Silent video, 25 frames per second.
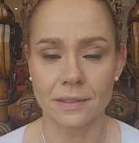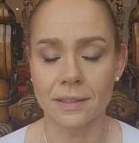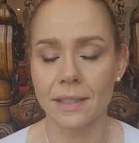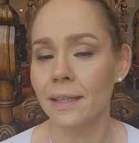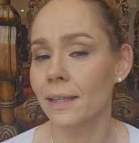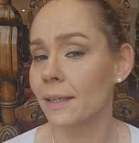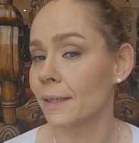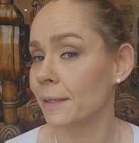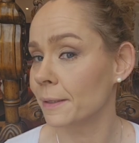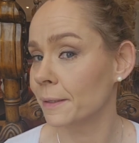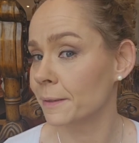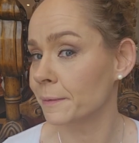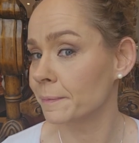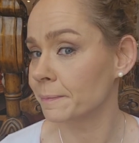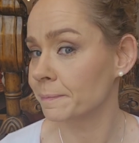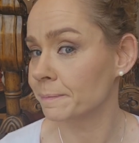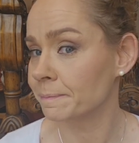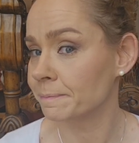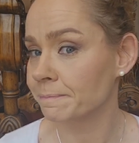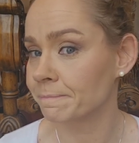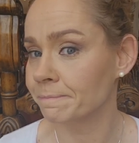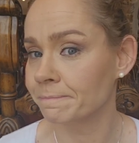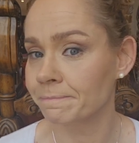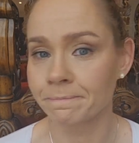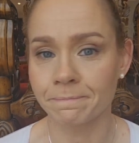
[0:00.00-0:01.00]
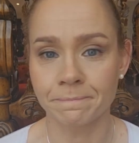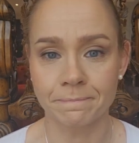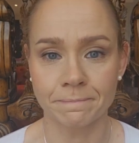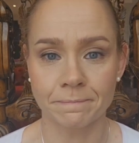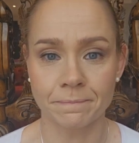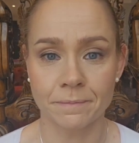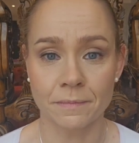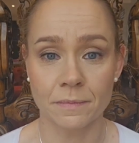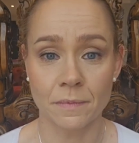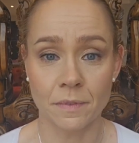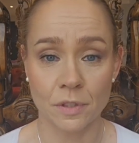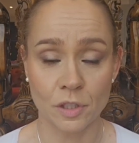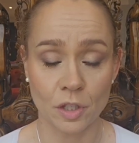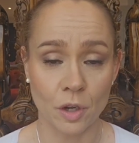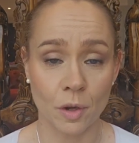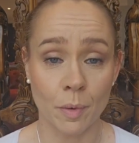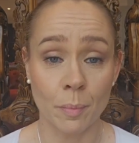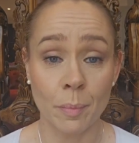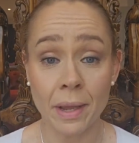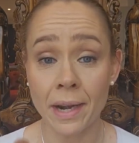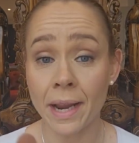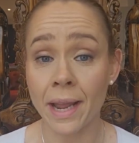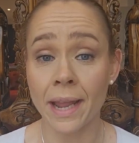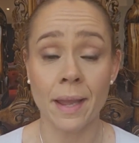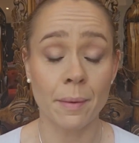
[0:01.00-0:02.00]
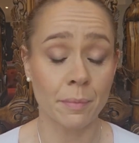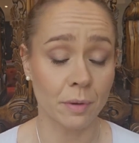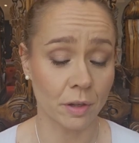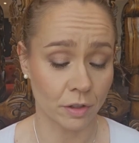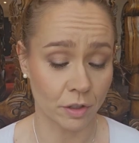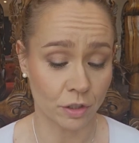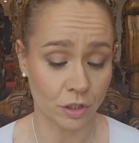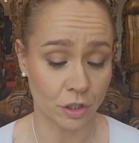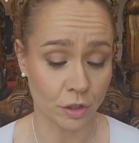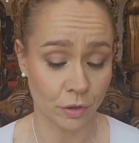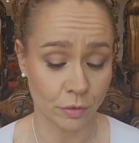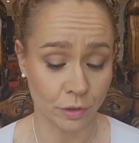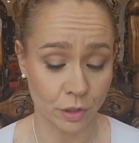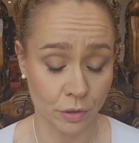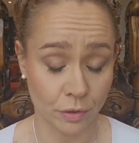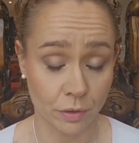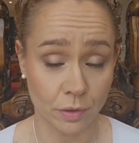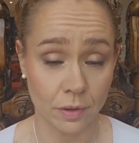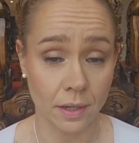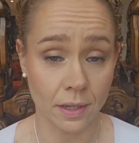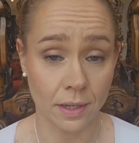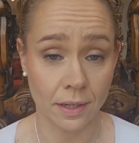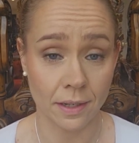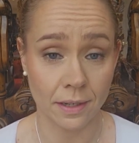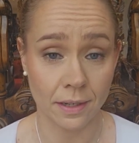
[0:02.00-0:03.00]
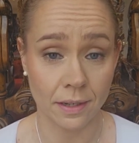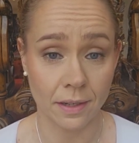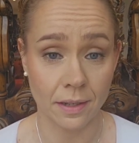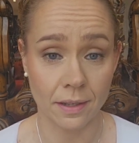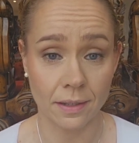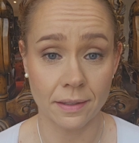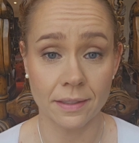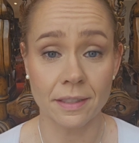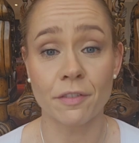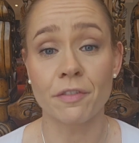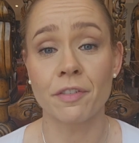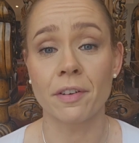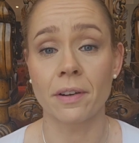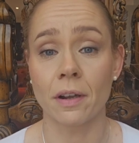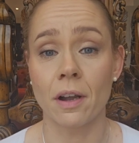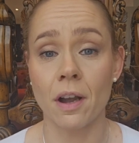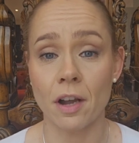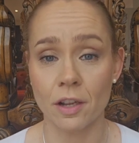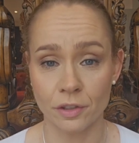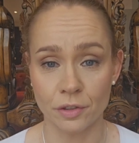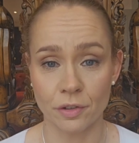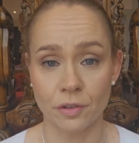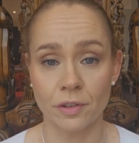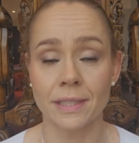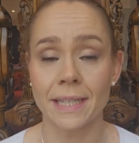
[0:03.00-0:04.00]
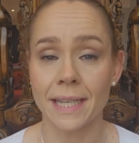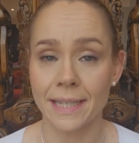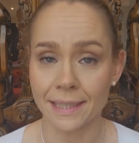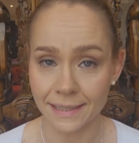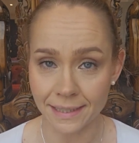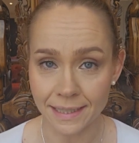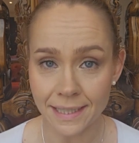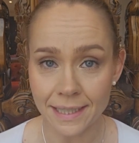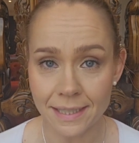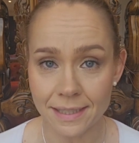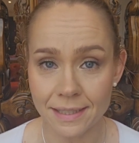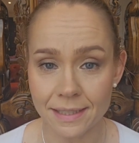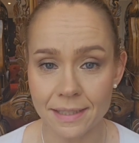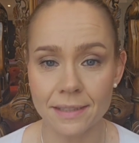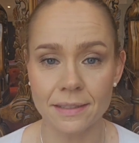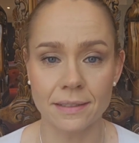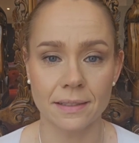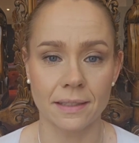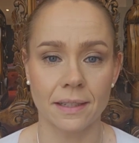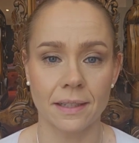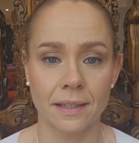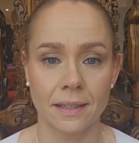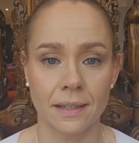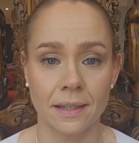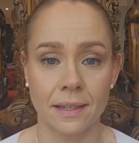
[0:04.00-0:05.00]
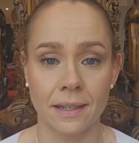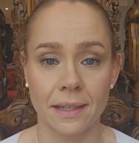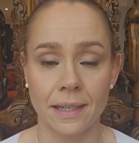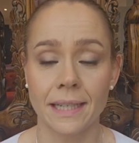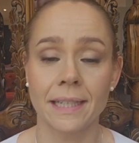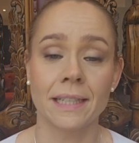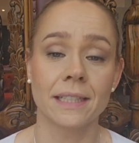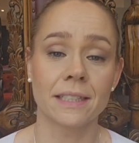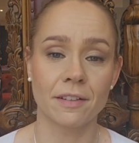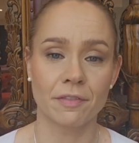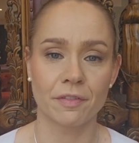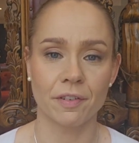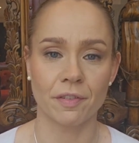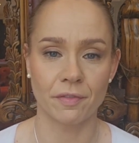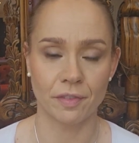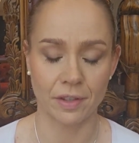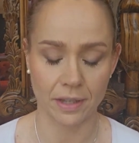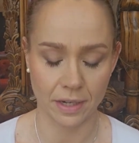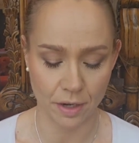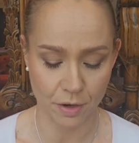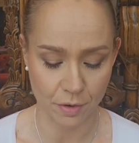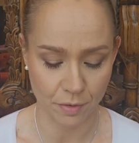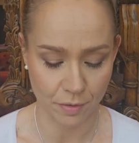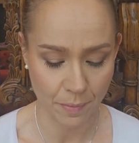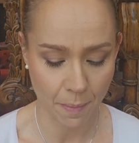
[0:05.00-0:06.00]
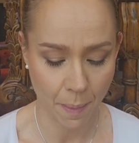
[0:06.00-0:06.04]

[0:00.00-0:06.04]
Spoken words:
But I am going to show you different contour techniques in a different video.